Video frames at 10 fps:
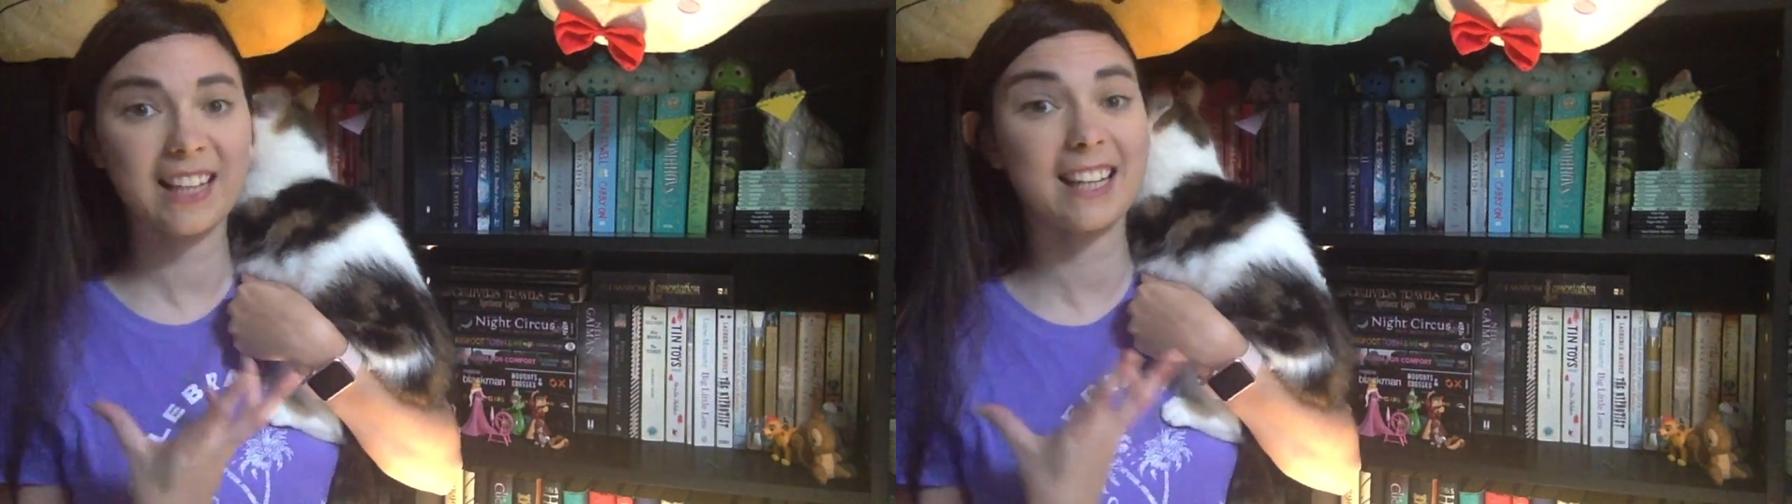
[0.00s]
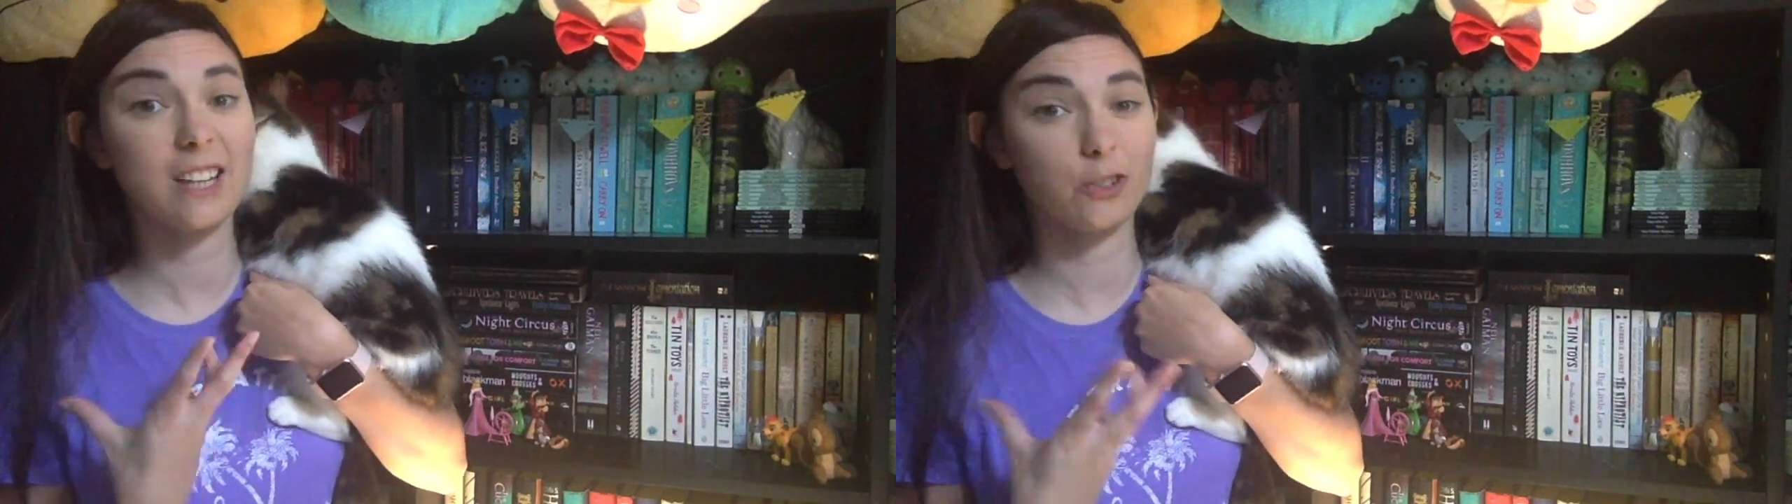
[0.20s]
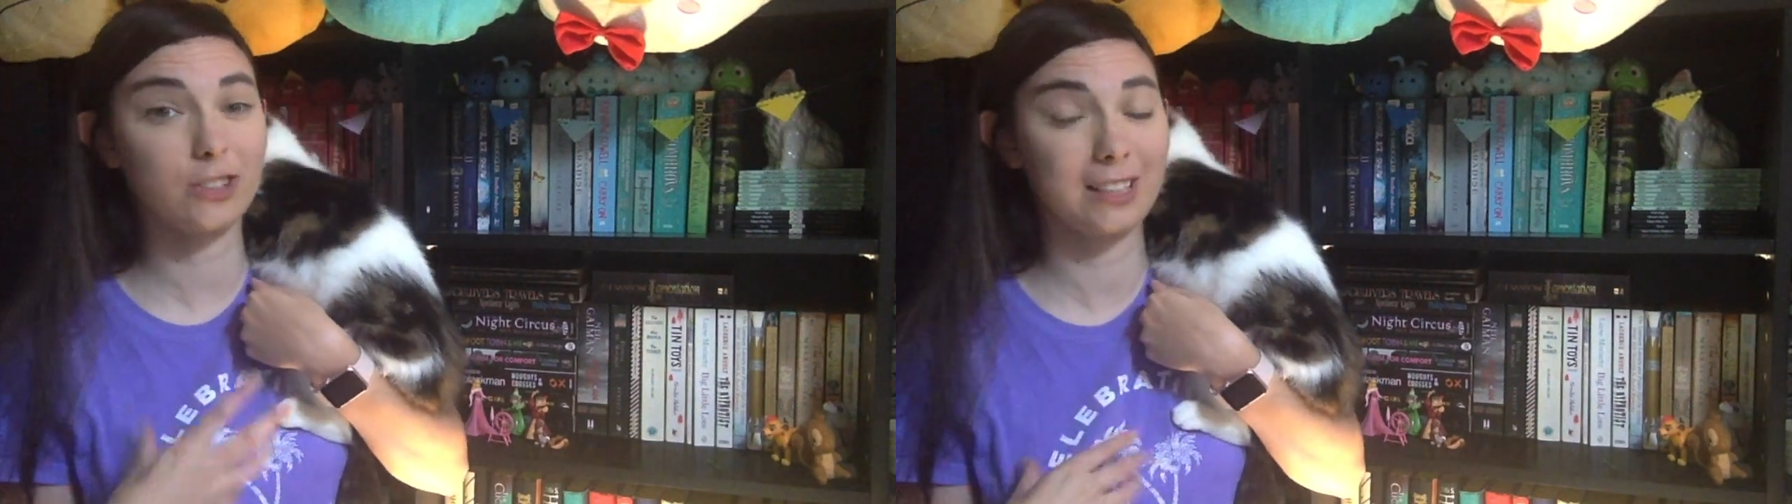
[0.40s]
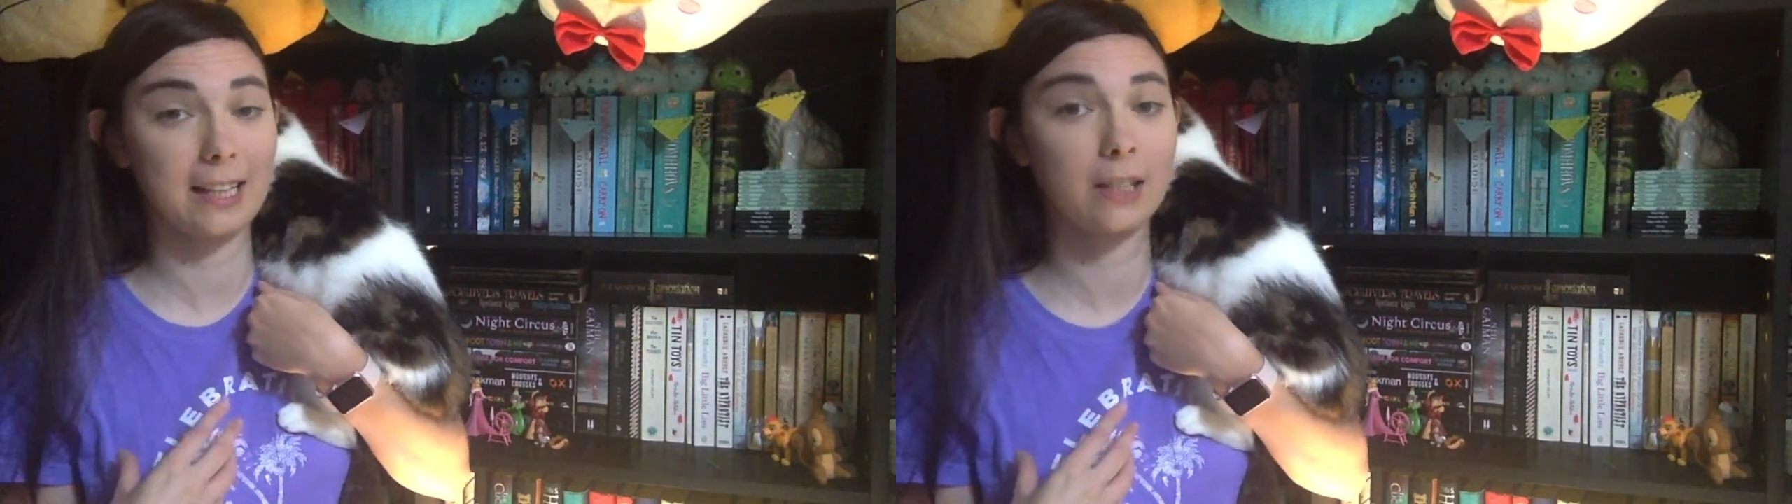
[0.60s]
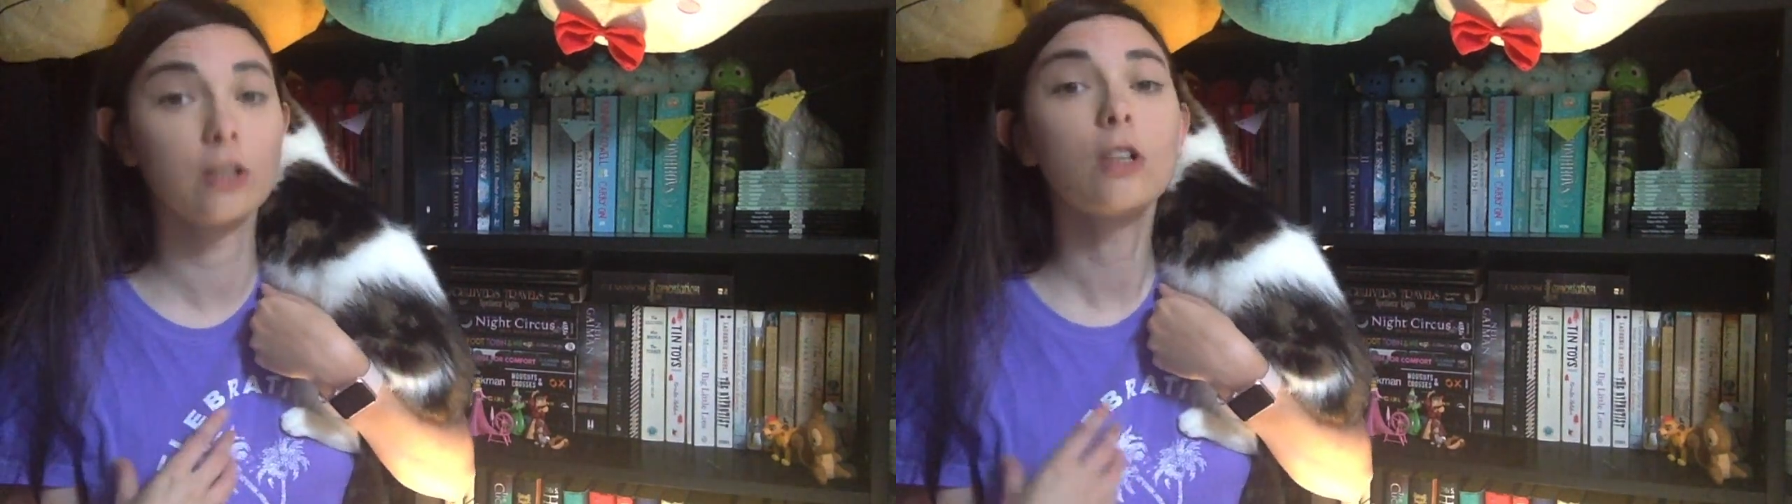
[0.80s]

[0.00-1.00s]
getting us to like